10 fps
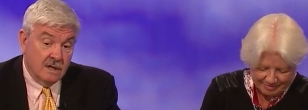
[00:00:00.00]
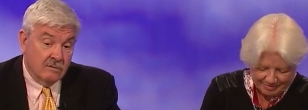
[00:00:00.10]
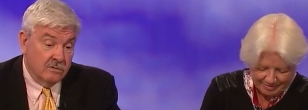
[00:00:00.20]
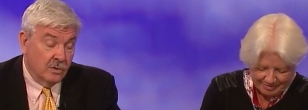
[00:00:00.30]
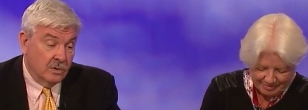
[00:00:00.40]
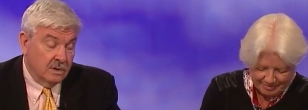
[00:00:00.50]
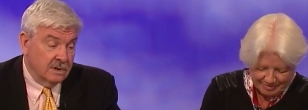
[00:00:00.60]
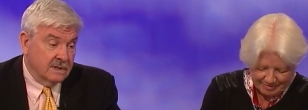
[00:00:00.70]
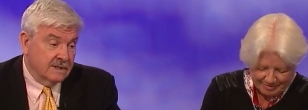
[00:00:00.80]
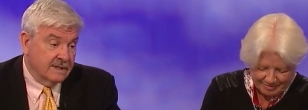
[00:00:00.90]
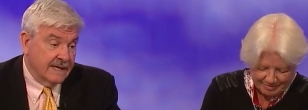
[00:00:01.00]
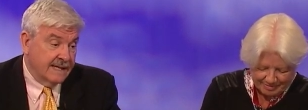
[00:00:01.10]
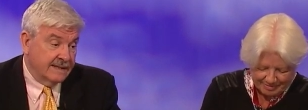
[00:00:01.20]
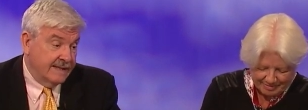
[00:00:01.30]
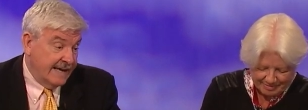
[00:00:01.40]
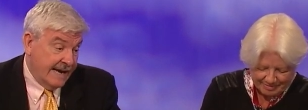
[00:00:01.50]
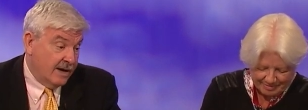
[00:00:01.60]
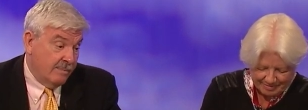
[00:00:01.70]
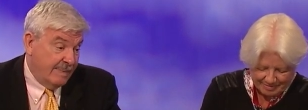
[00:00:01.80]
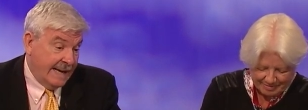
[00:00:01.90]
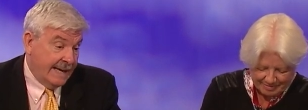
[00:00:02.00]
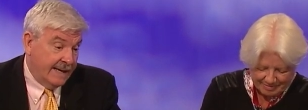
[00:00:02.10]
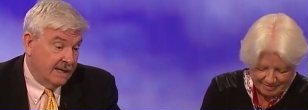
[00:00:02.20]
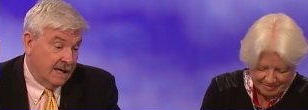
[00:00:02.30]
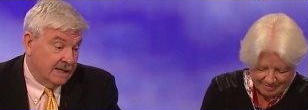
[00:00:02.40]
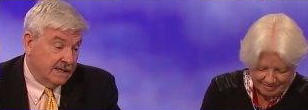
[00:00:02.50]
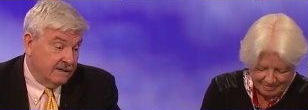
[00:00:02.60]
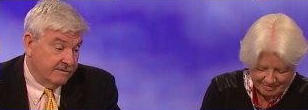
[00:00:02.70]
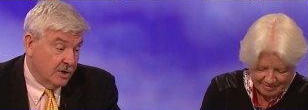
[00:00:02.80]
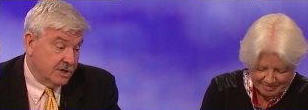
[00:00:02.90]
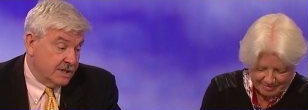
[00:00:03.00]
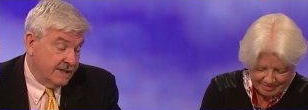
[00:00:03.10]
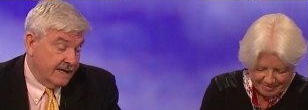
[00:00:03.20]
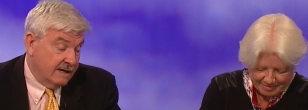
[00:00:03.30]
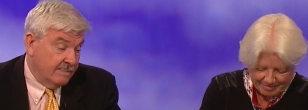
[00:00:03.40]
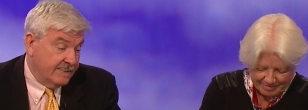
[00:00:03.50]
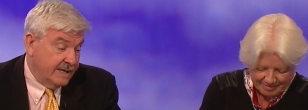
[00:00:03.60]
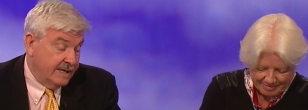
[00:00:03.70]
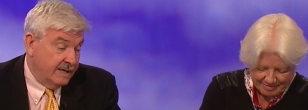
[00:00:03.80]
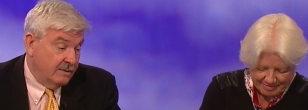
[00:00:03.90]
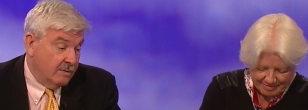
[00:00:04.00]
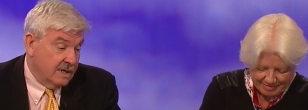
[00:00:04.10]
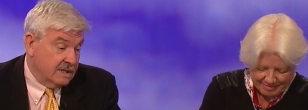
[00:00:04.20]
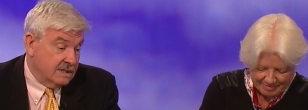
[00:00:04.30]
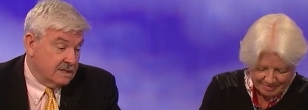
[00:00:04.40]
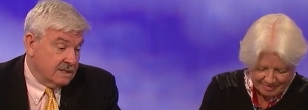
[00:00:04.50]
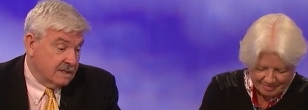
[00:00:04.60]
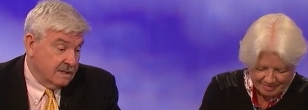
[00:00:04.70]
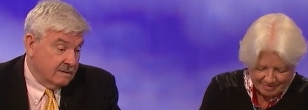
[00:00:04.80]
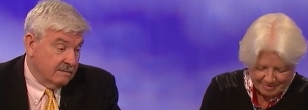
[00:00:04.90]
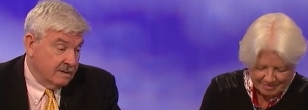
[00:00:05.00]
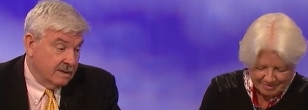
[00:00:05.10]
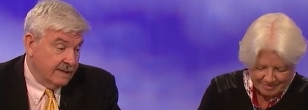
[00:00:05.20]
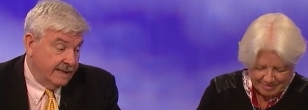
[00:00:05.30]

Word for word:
Speaker 1: ruled that their ban on conversion therapy was uh, uh,